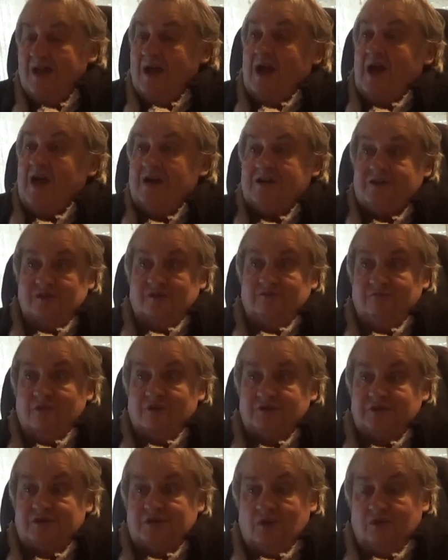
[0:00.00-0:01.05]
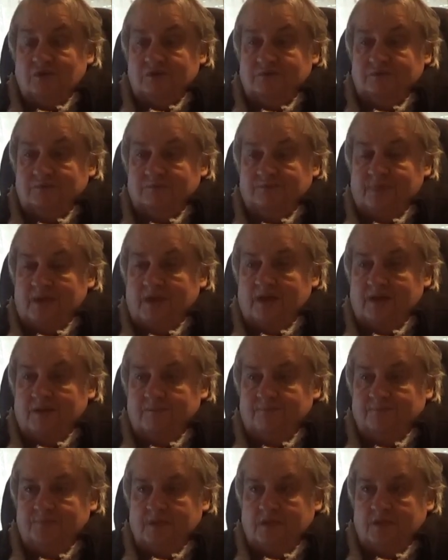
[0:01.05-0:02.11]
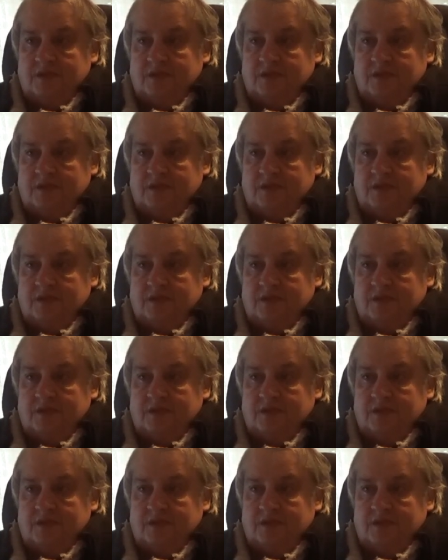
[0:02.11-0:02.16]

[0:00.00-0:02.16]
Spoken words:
I actually wrote a song about